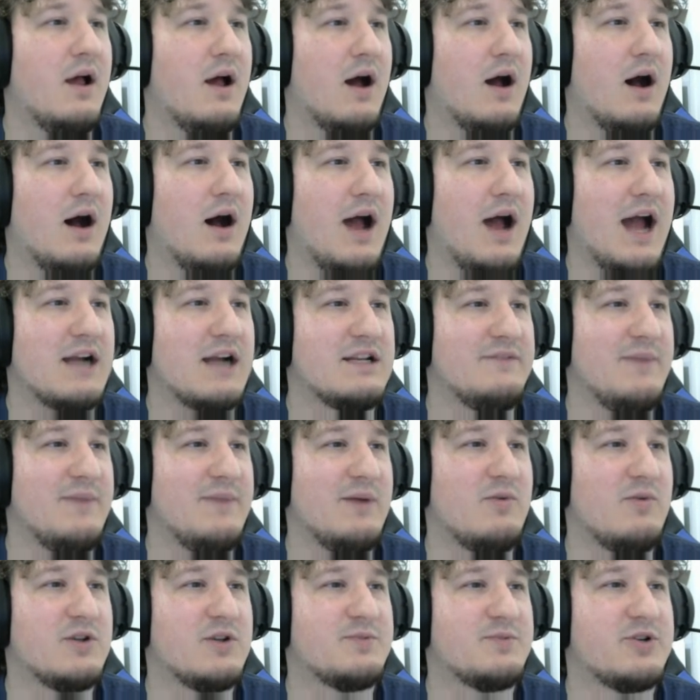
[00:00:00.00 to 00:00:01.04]
Active
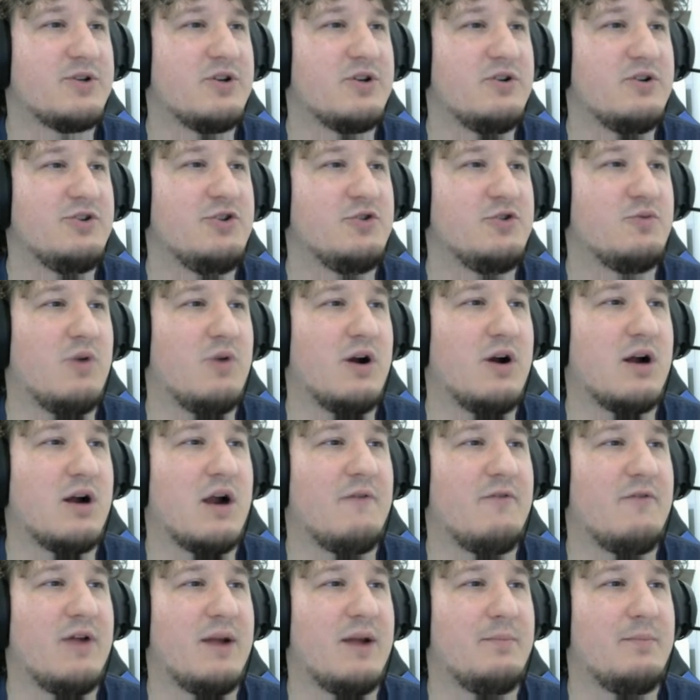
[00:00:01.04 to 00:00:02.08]
main once per turn, choose one
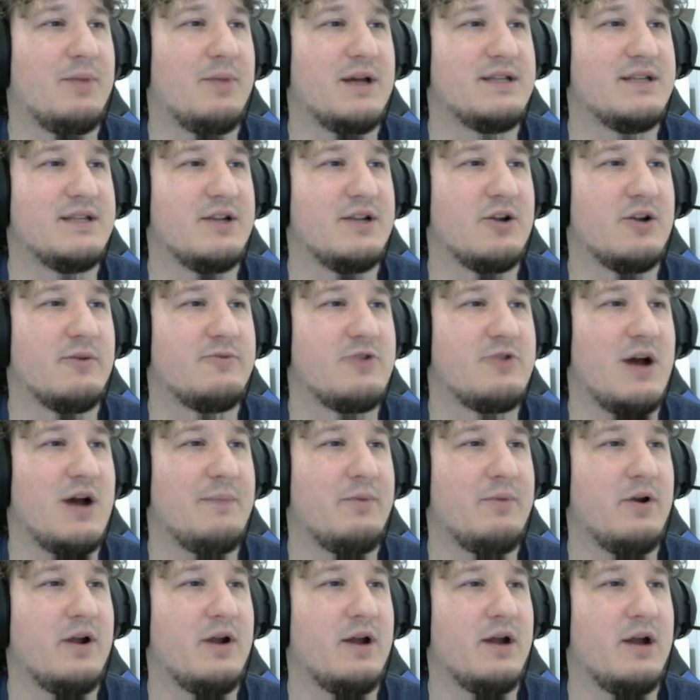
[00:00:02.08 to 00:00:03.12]
card from your hand, place it in your
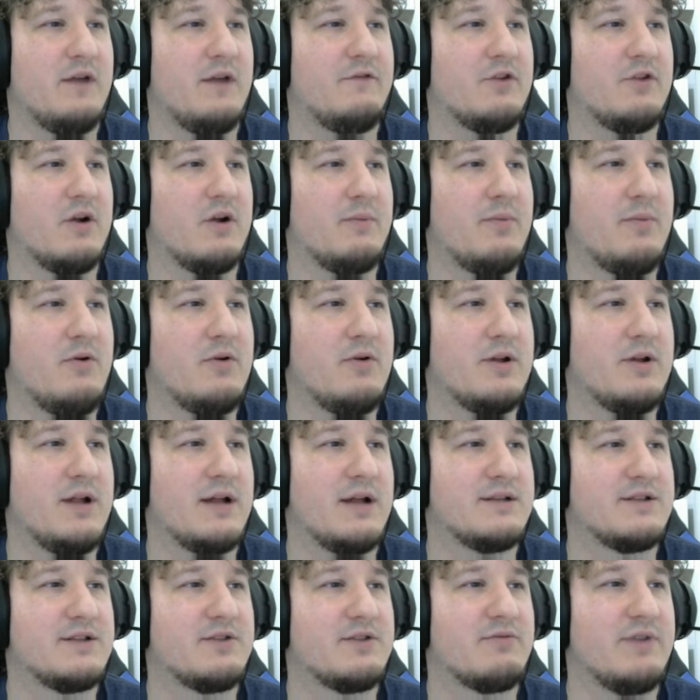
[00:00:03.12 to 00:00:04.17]
drop area. If your opponent
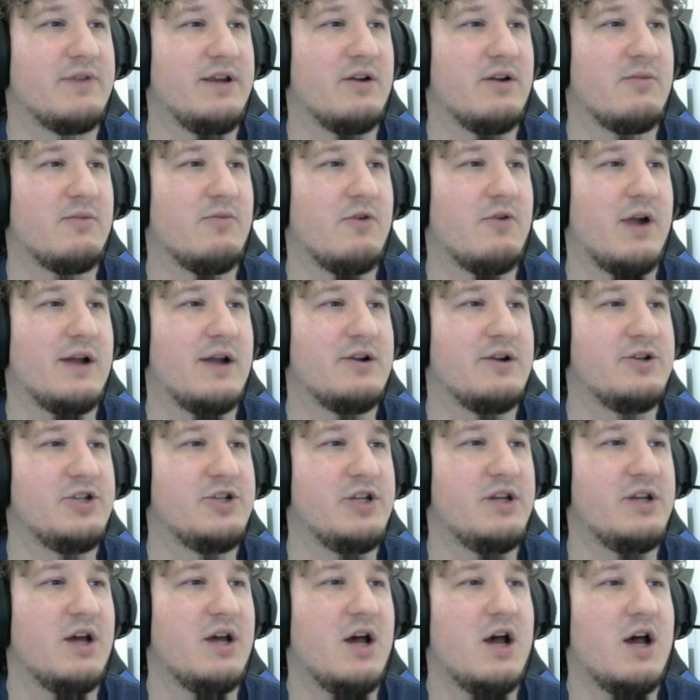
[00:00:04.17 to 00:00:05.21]
has 3 or more
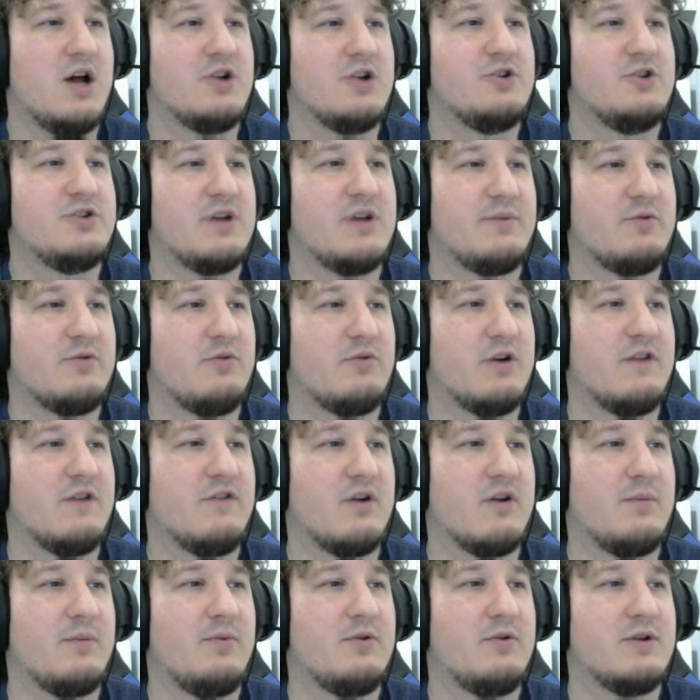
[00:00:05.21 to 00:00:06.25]
energy, choose up to one of
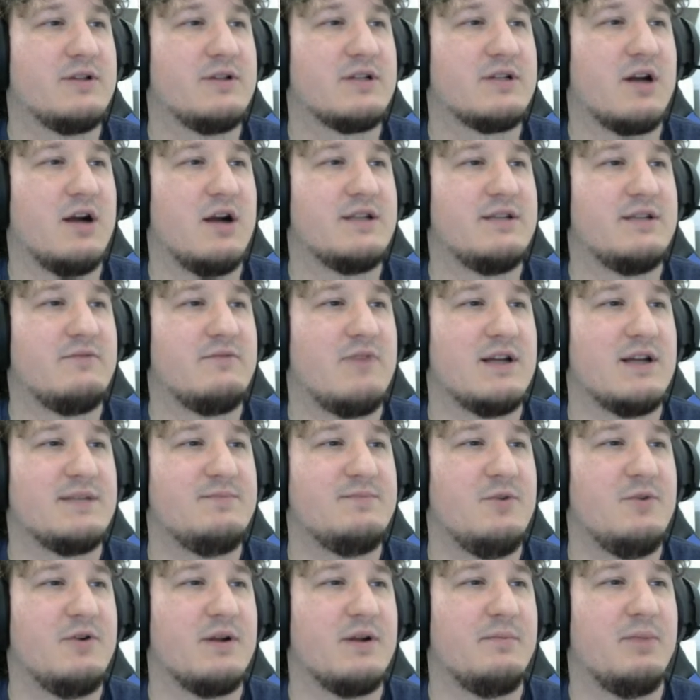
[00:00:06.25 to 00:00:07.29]
your opponent's cards in rest
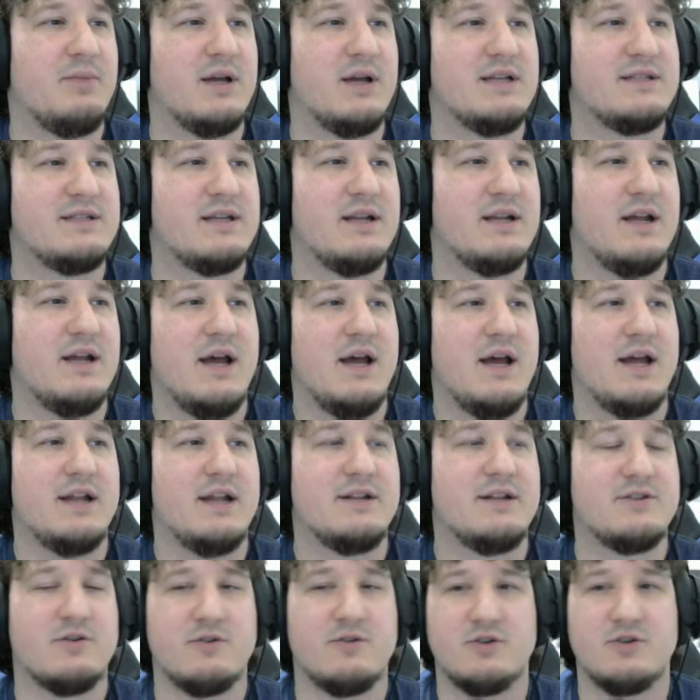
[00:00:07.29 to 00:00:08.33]
mode and place it in
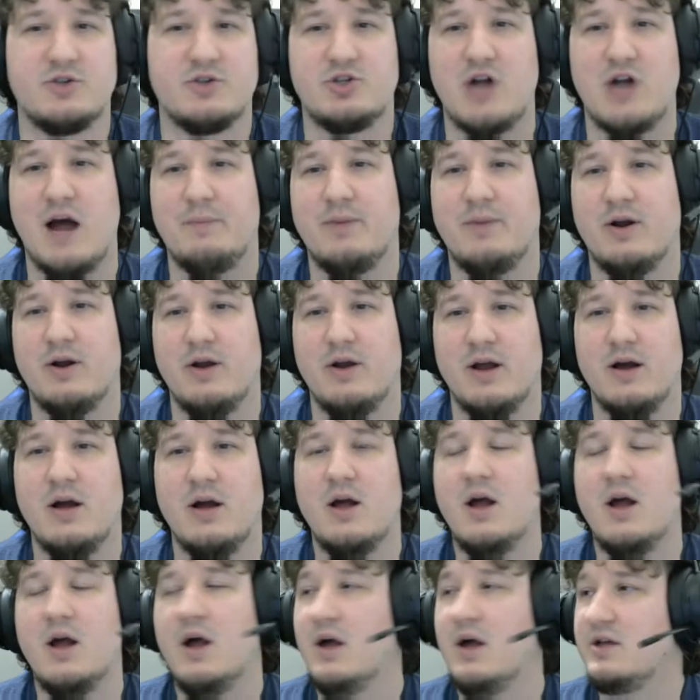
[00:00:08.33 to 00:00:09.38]
its owner's drop area.
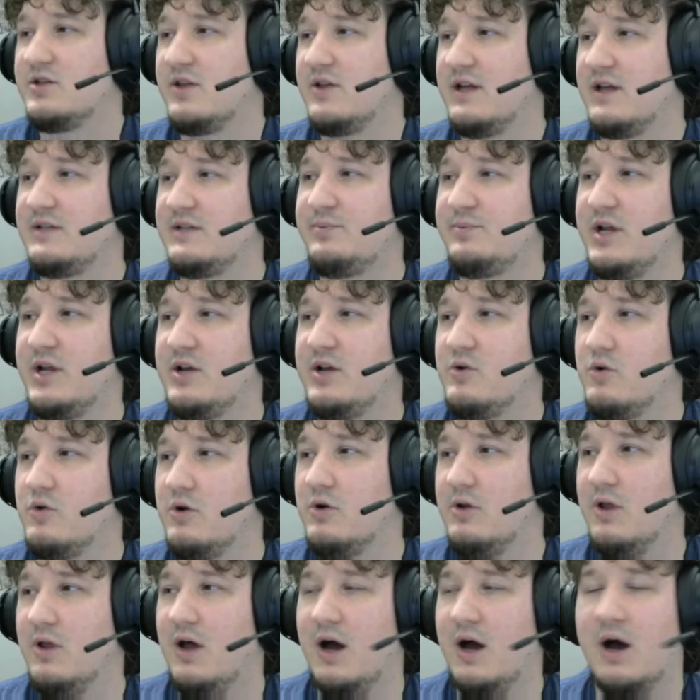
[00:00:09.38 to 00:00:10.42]
So that's pretty
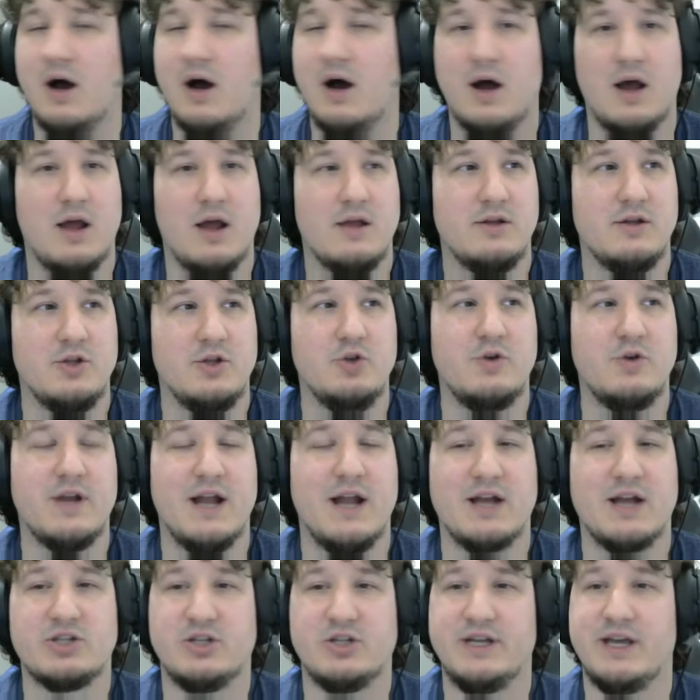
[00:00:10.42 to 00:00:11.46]
cool. You can
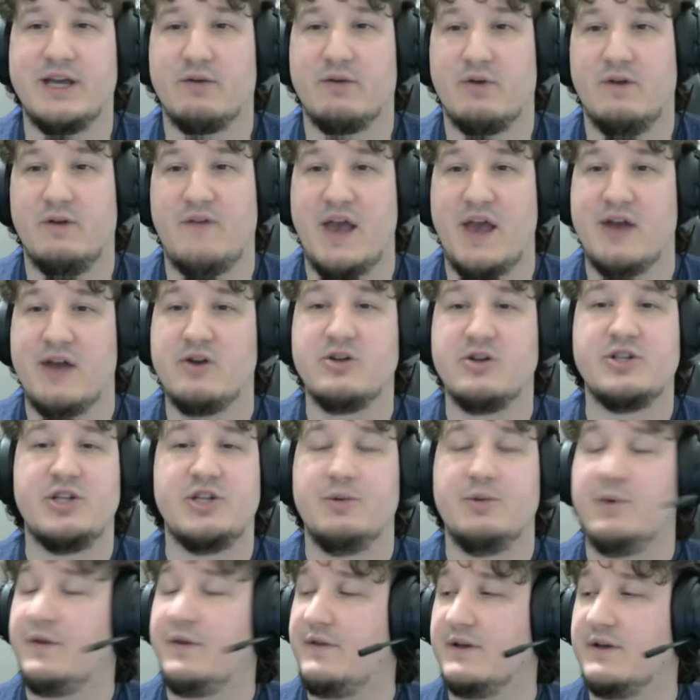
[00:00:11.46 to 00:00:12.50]
actually get rid of energy
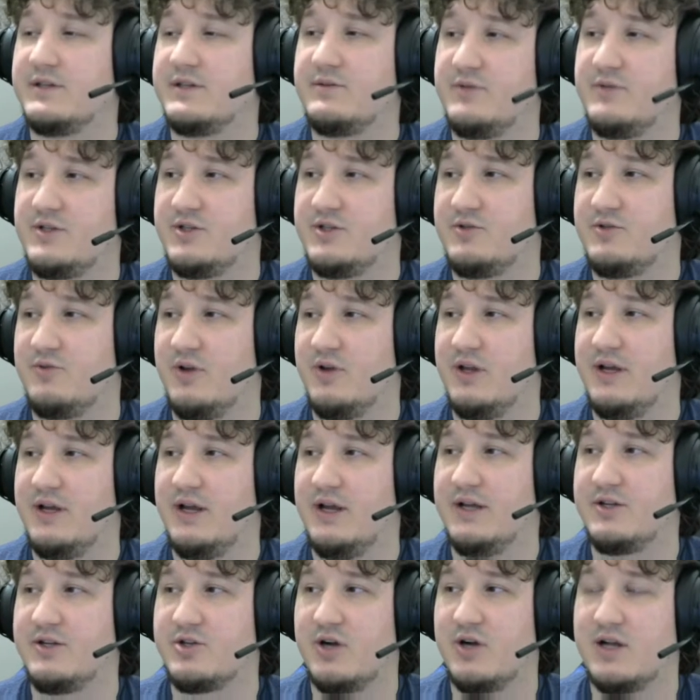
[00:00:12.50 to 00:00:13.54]
with this, which is really
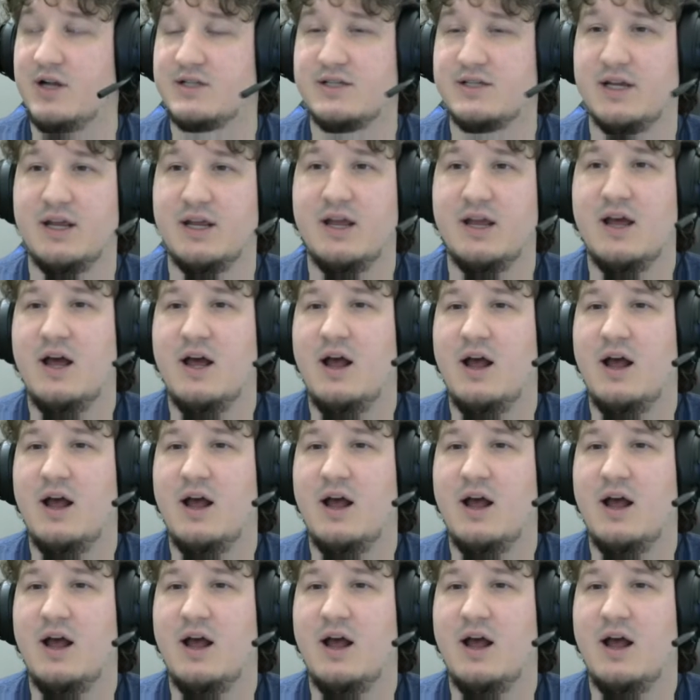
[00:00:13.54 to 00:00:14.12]
interesting.